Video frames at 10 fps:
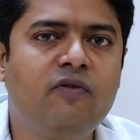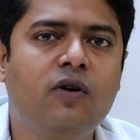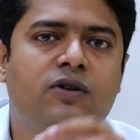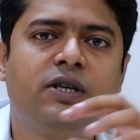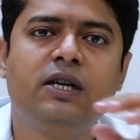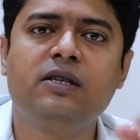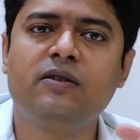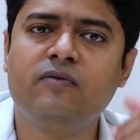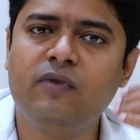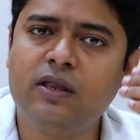
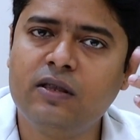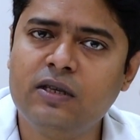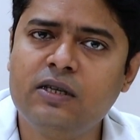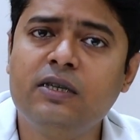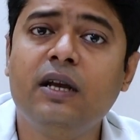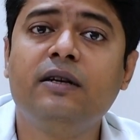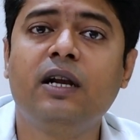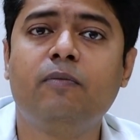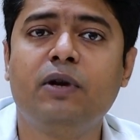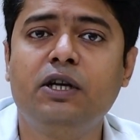washes with this
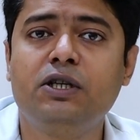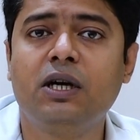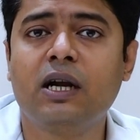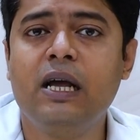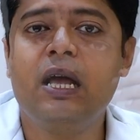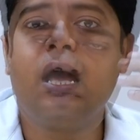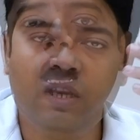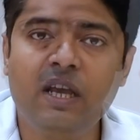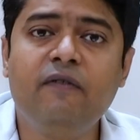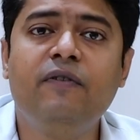gentle pressure,
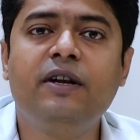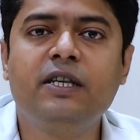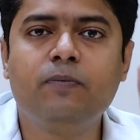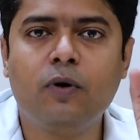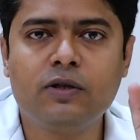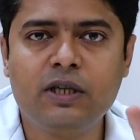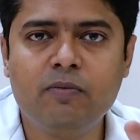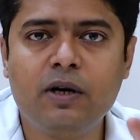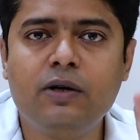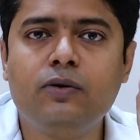if it is
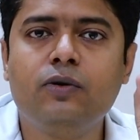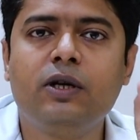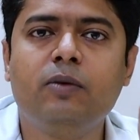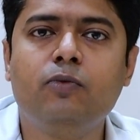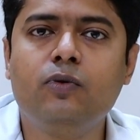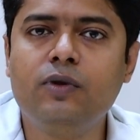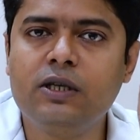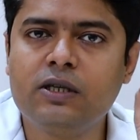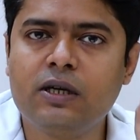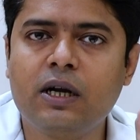possible to remove
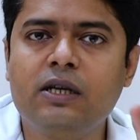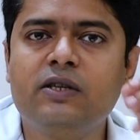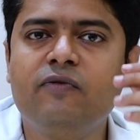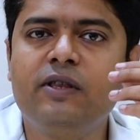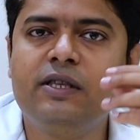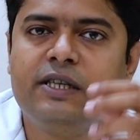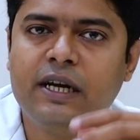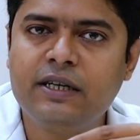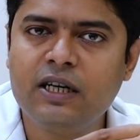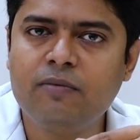this crust with
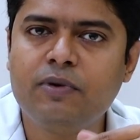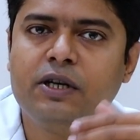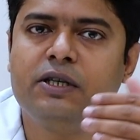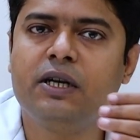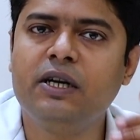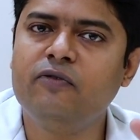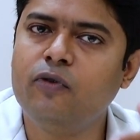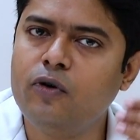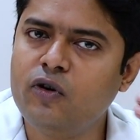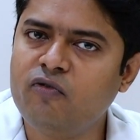gentle pressure in
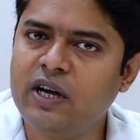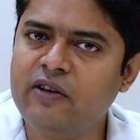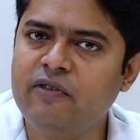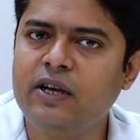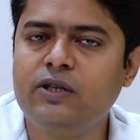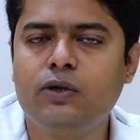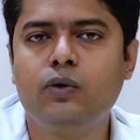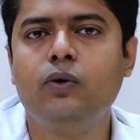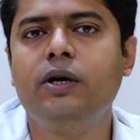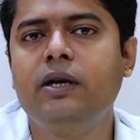4 to 5 washes,
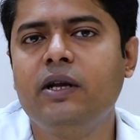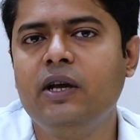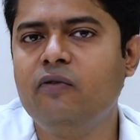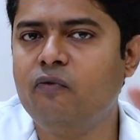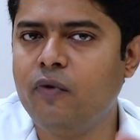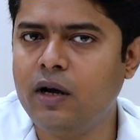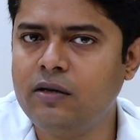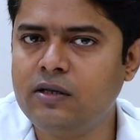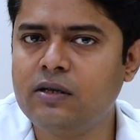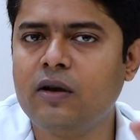do
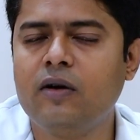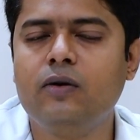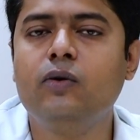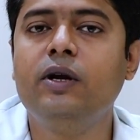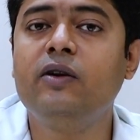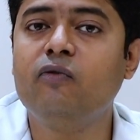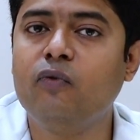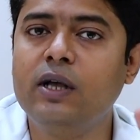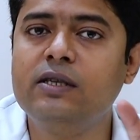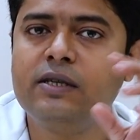it
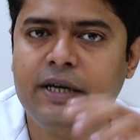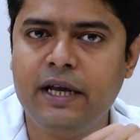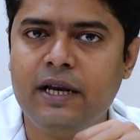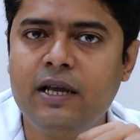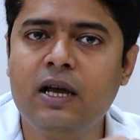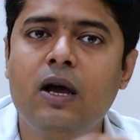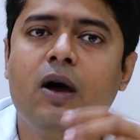once daily.